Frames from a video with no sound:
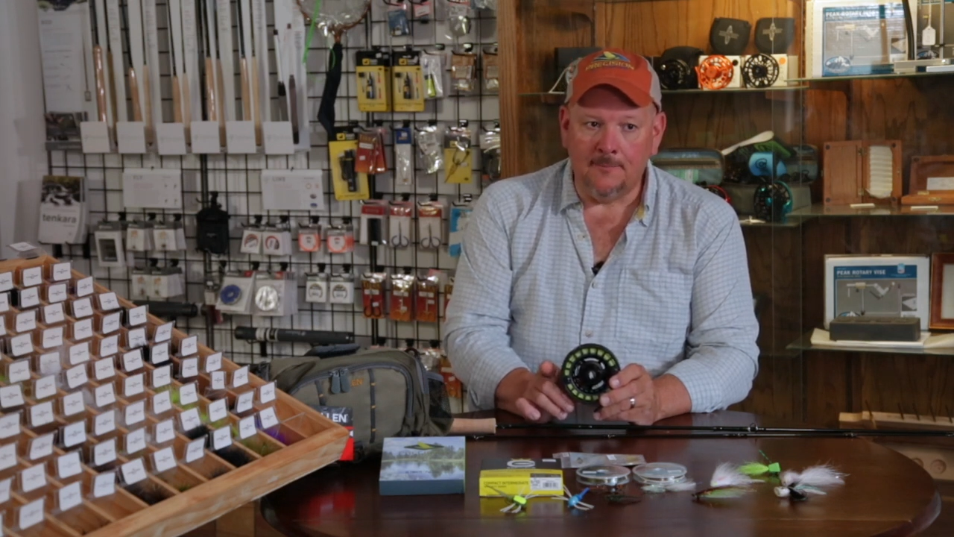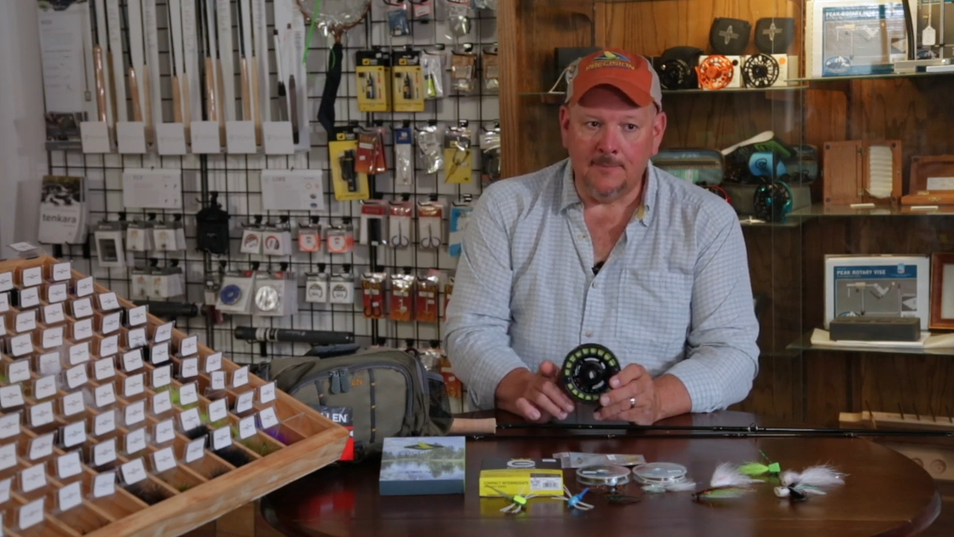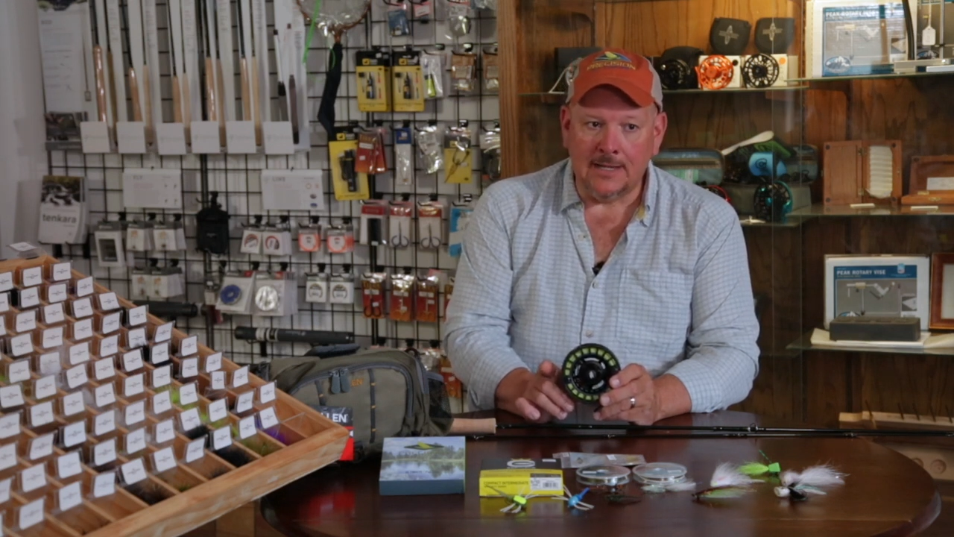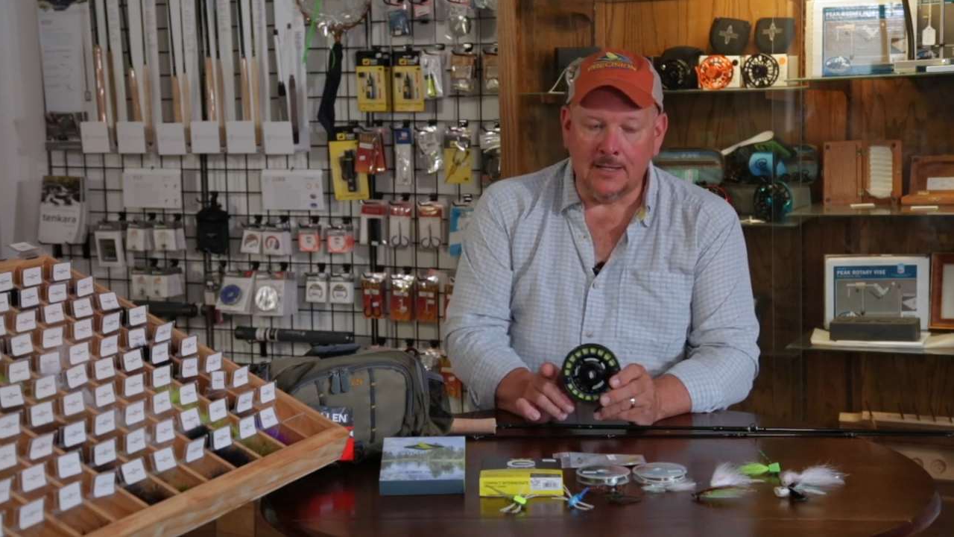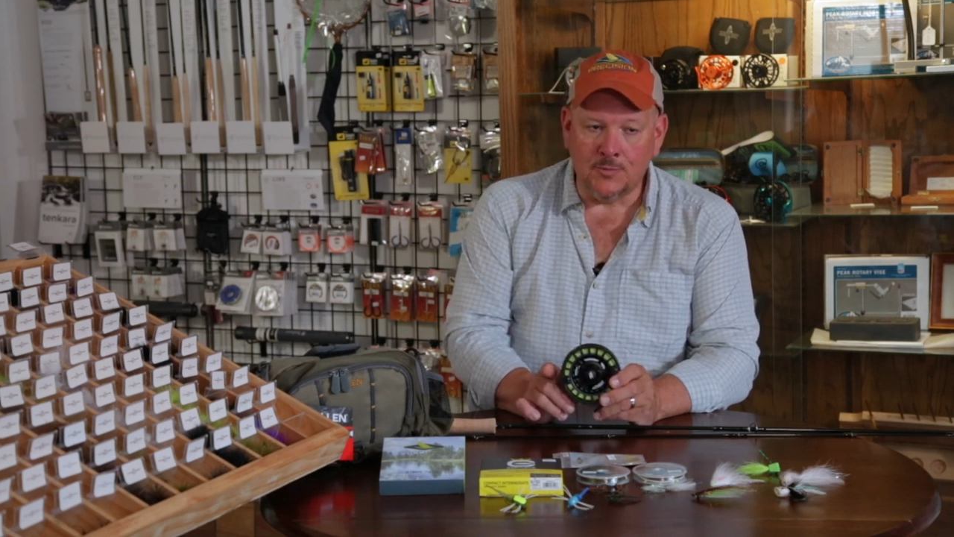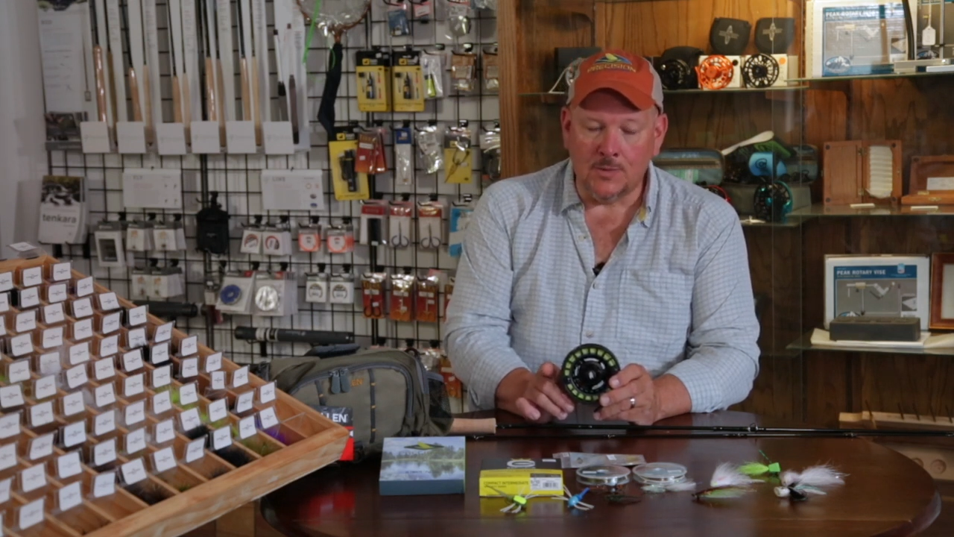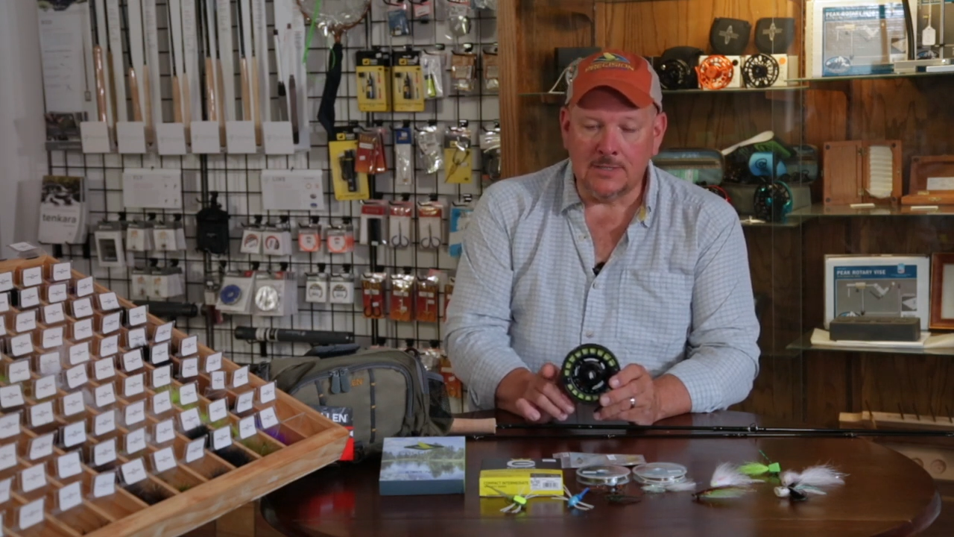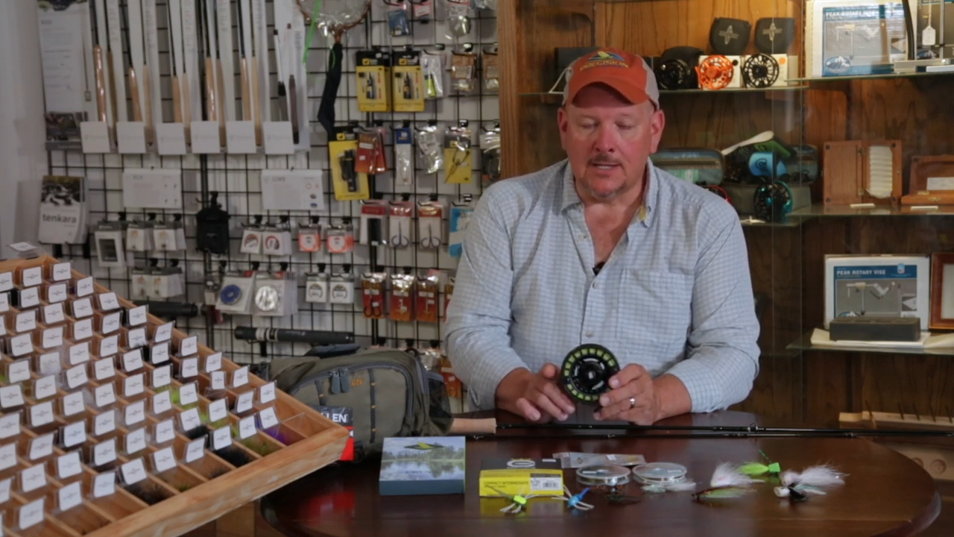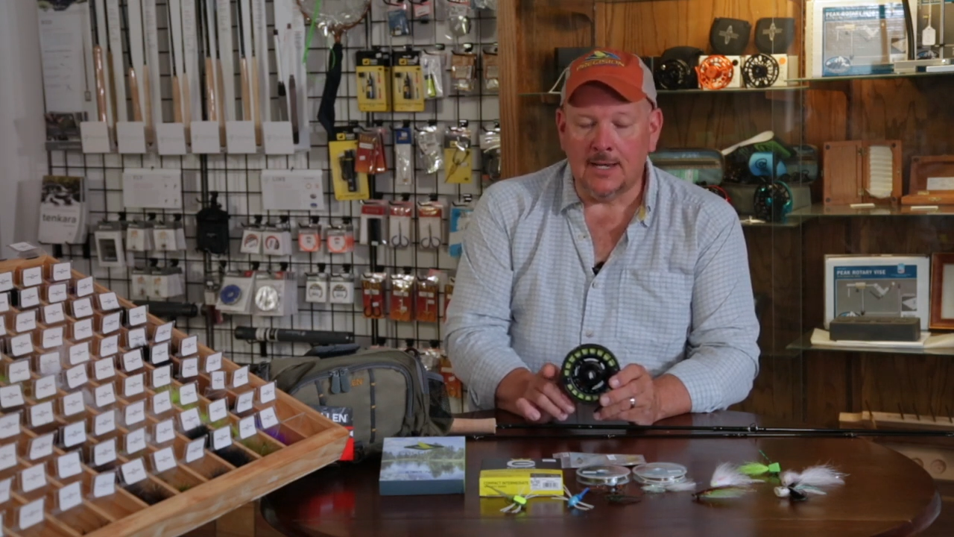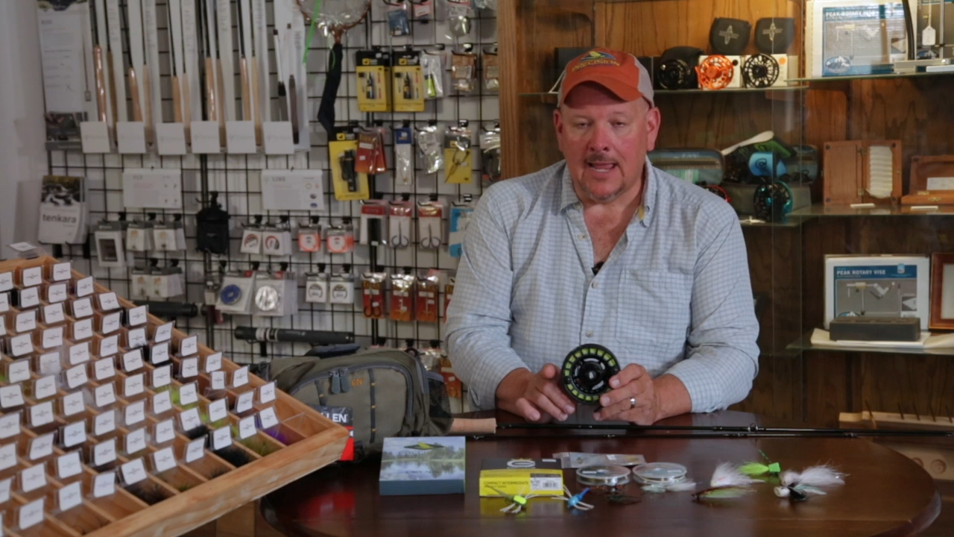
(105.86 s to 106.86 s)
because what's going to